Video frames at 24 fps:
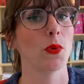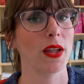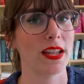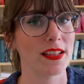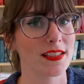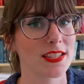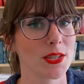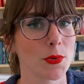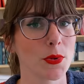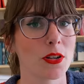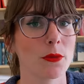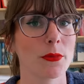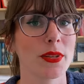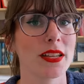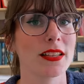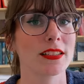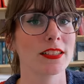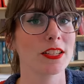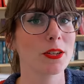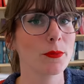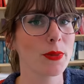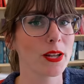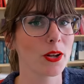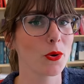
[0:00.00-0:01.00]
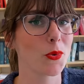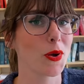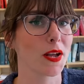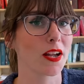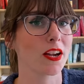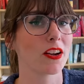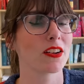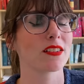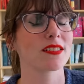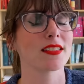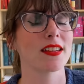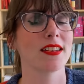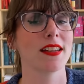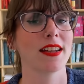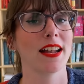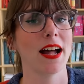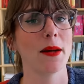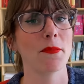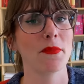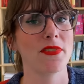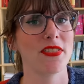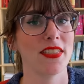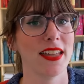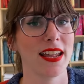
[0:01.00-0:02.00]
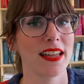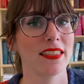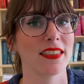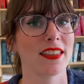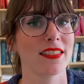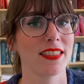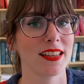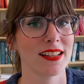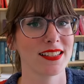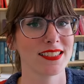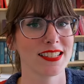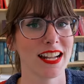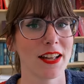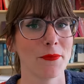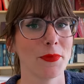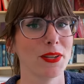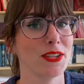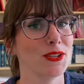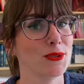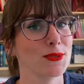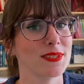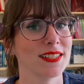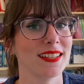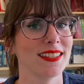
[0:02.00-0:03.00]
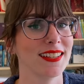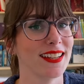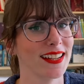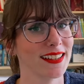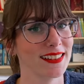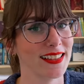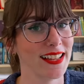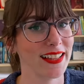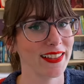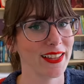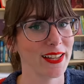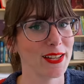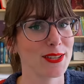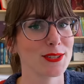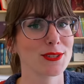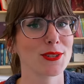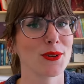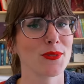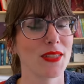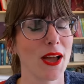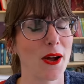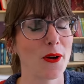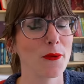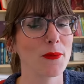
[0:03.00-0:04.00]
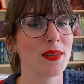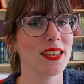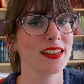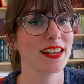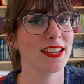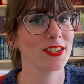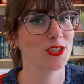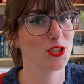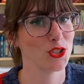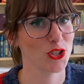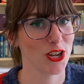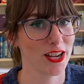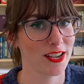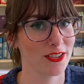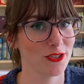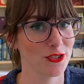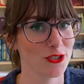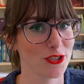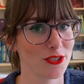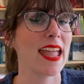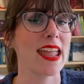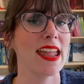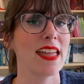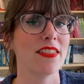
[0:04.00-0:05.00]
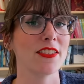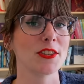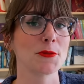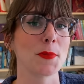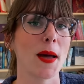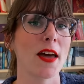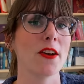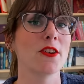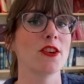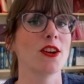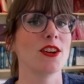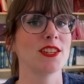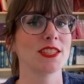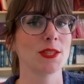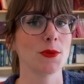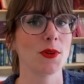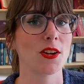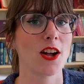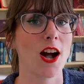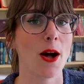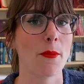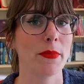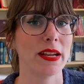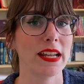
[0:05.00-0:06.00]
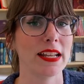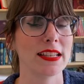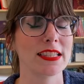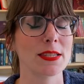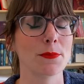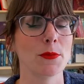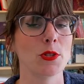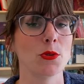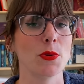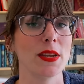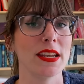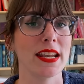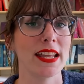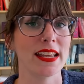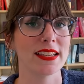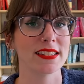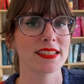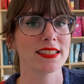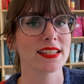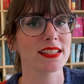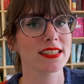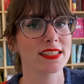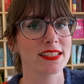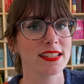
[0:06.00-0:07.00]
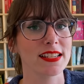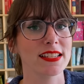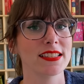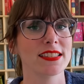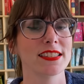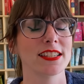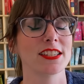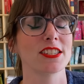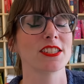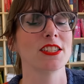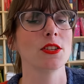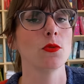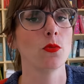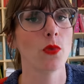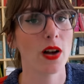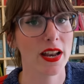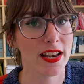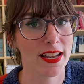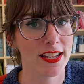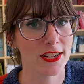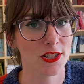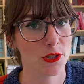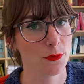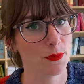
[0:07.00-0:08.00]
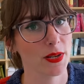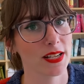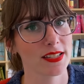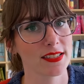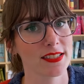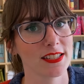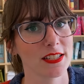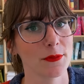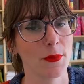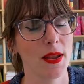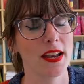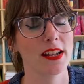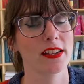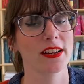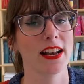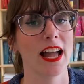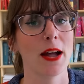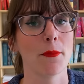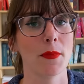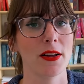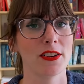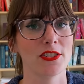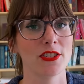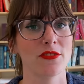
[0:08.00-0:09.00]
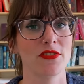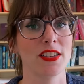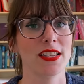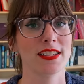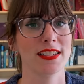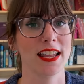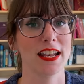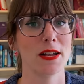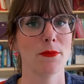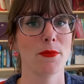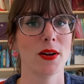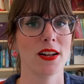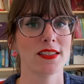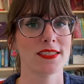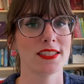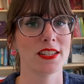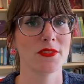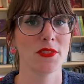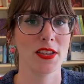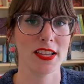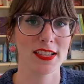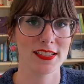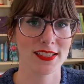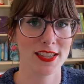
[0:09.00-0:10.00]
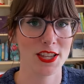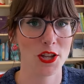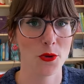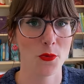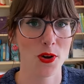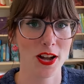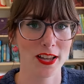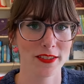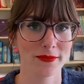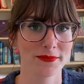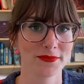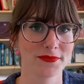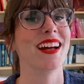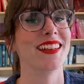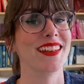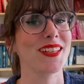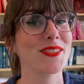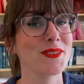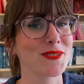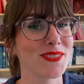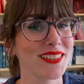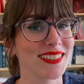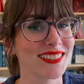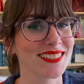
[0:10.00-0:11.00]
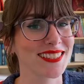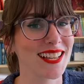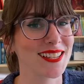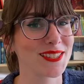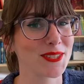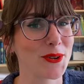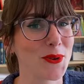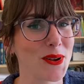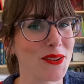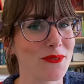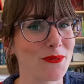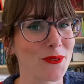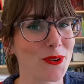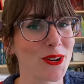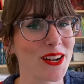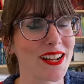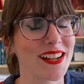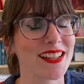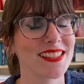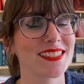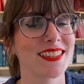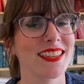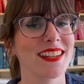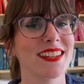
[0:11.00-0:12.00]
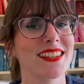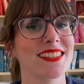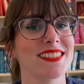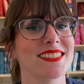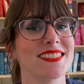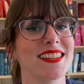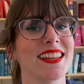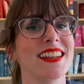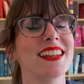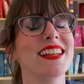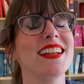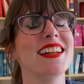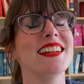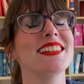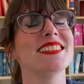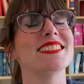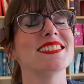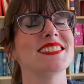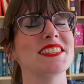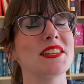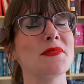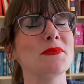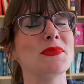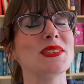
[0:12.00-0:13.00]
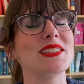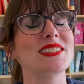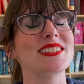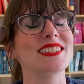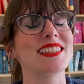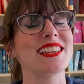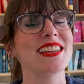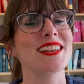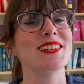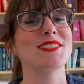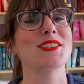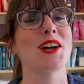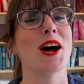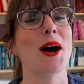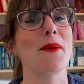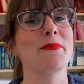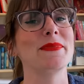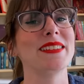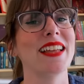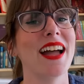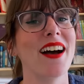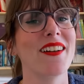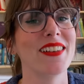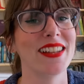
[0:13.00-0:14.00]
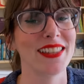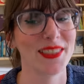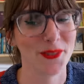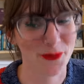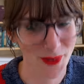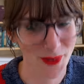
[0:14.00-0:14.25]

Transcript: weight, so it'll be a little bit quicker to knit up than the things that I've been used to knitting lately, so that would be a nice change. And this pattern also accommodates between a 60 and 61 inch bust, depending on how much of the intended positive ease that you want. Another thing this has going for it is that it is knit seamlessly top down in the